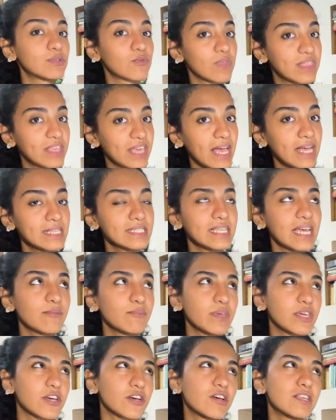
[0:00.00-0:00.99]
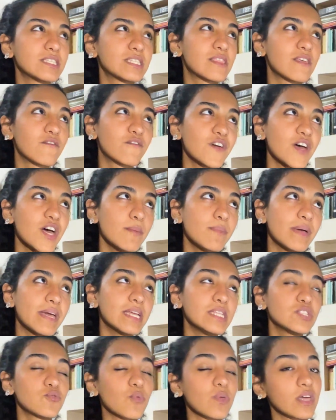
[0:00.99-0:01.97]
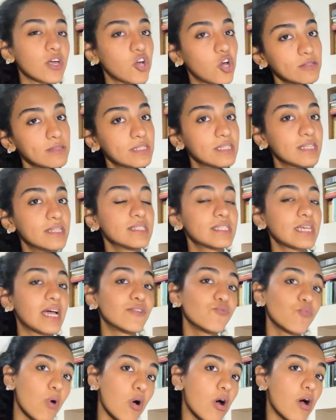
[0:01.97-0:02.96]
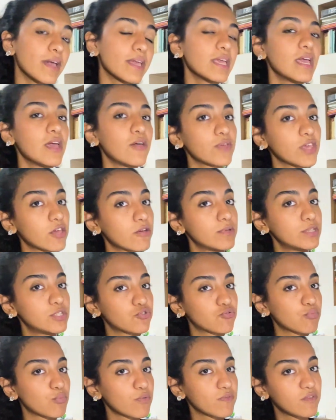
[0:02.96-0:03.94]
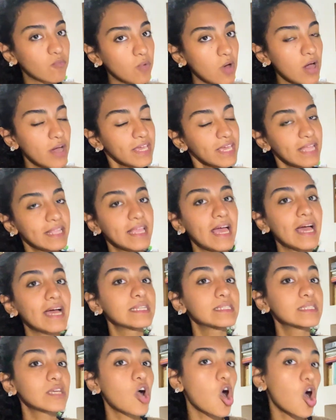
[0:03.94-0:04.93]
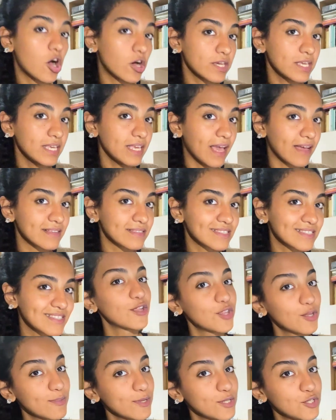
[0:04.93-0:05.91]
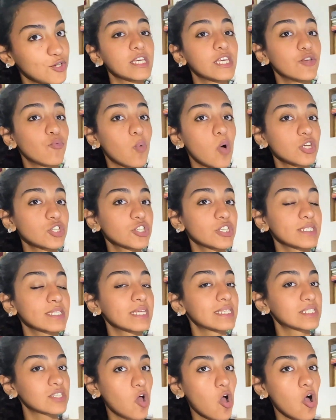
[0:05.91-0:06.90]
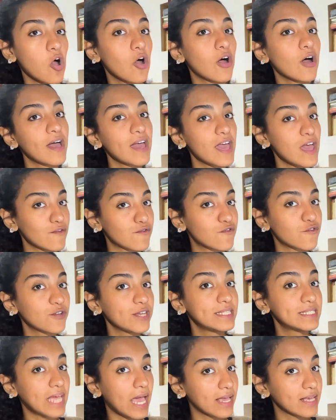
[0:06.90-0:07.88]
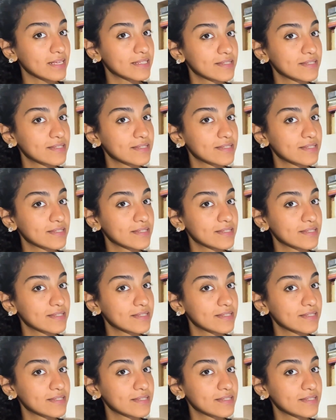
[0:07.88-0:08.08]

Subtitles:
with the s, and because the verb ends with a consonant and y, you're going to remove the y and add ies. Number 2, he washes his car every day.